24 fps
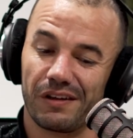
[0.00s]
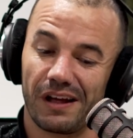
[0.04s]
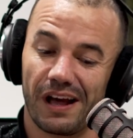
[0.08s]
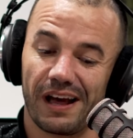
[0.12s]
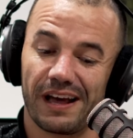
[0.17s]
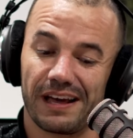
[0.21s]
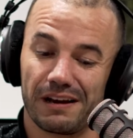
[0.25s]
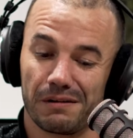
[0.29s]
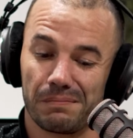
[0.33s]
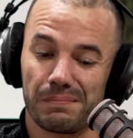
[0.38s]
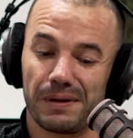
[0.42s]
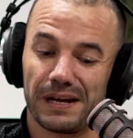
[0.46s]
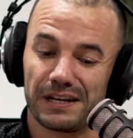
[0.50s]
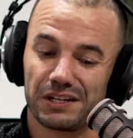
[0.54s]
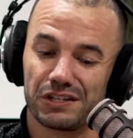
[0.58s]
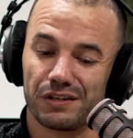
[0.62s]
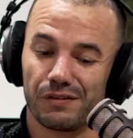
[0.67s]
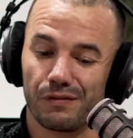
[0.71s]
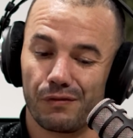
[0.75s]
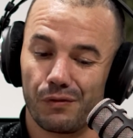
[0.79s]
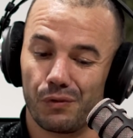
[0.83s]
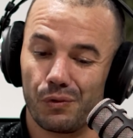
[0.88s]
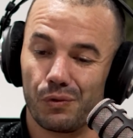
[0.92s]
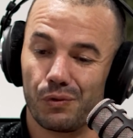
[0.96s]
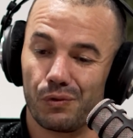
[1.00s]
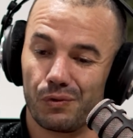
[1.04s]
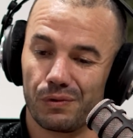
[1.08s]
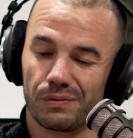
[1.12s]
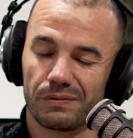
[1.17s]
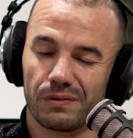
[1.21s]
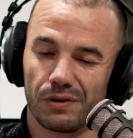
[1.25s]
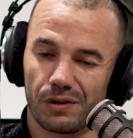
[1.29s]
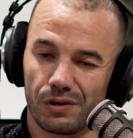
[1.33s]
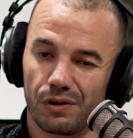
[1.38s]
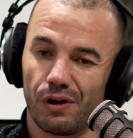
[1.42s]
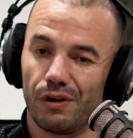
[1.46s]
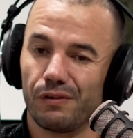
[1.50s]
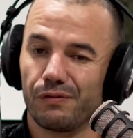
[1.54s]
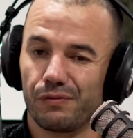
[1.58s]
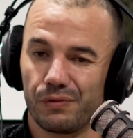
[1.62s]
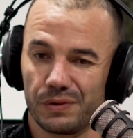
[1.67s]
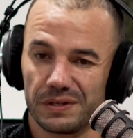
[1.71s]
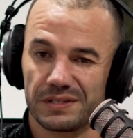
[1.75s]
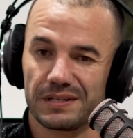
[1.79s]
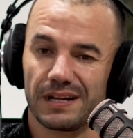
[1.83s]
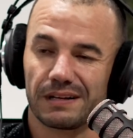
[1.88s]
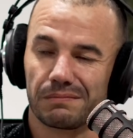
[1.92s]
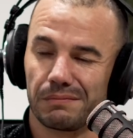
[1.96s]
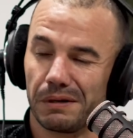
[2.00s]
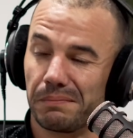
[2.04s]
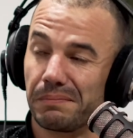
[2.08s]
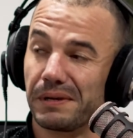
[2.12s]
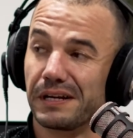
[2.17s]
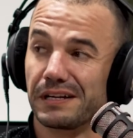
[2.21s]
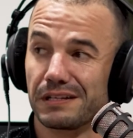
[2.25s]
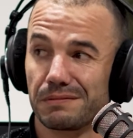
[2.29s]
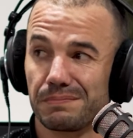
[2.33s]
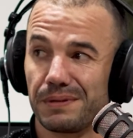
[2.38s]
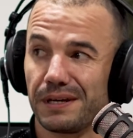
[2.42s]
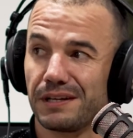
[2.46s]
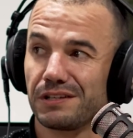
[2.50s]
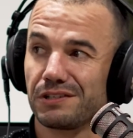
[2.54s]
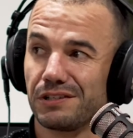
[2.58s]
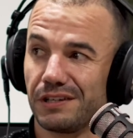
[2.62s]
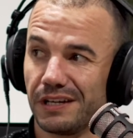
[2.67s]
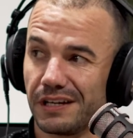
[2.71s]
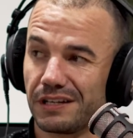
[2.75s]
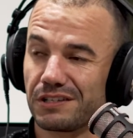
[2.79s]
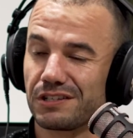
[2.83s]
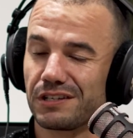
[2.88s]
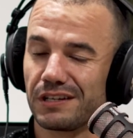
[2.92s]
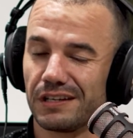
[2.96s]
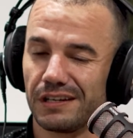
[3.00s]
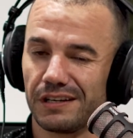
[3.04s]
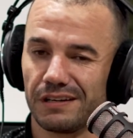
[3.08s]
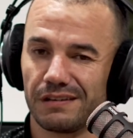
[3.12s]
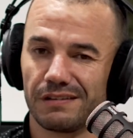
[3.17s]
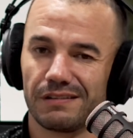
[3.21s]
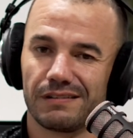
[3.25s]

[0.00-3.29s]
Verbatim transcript: I had a passion for golf was like my biggest passion actually.